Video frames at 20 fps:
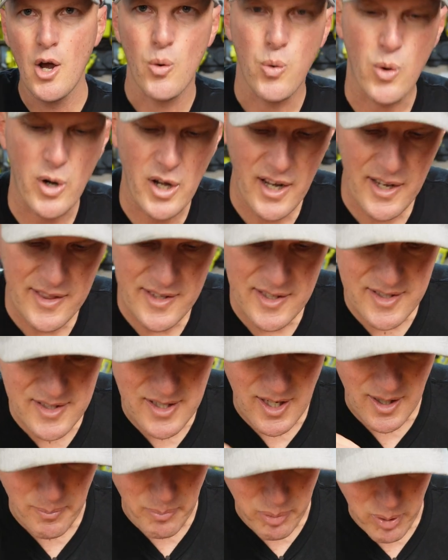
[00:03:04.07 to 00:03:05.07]
We're gonna get this
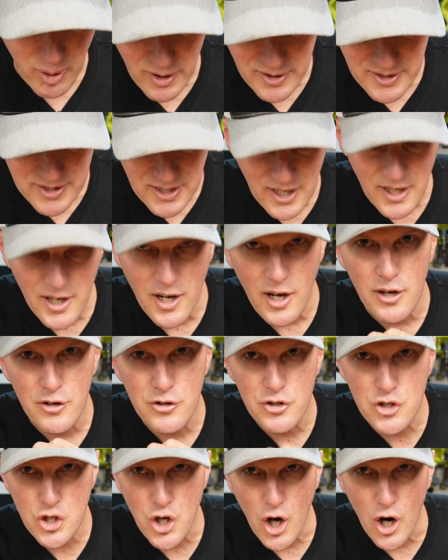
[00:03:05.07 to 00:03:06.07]
thing plugged in,
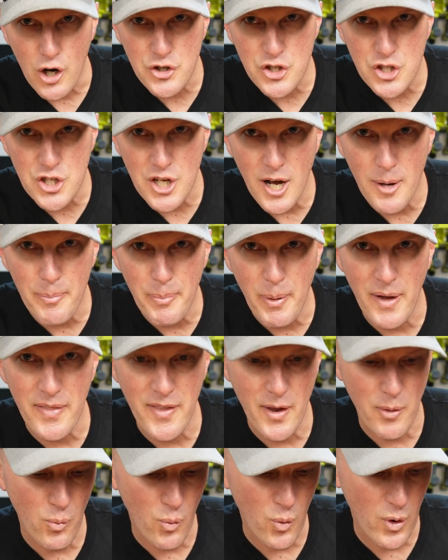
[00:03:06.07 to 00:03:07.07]
charged up,
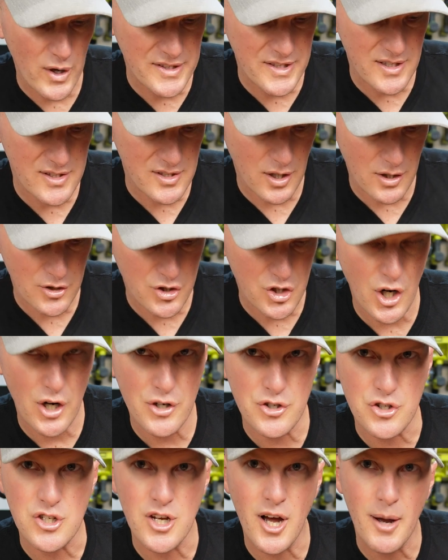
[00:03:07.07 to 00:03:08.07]
and then once it's all
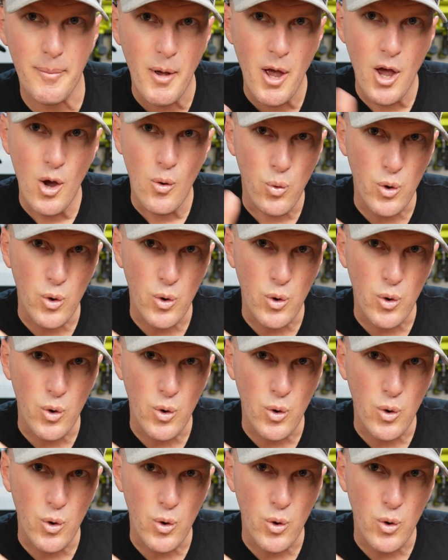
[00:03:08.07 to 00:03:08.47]
charged up,